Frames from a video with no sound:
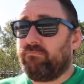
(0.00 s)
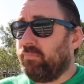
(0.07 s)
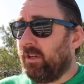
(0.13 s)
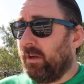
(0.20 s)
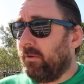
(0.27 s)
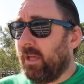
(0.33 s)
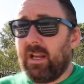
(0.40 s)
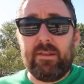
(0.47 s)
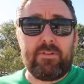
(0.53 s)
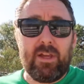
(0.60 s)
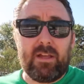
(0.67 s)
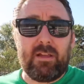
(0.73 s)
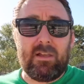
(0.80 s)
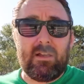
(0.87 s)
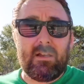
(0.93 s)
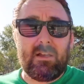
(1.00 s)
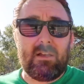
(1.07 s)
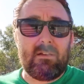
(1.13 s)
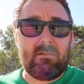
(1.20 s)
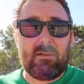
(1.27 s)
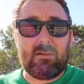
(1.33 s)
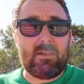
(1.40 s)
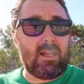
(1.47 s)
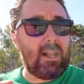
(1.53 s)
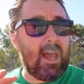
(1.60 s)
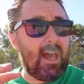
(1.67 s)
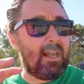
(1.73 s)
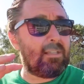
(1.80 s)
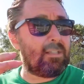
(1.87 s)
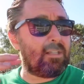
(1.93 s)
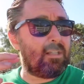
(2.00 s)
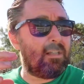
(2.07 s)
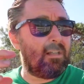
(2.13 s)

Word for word: you know, anything that has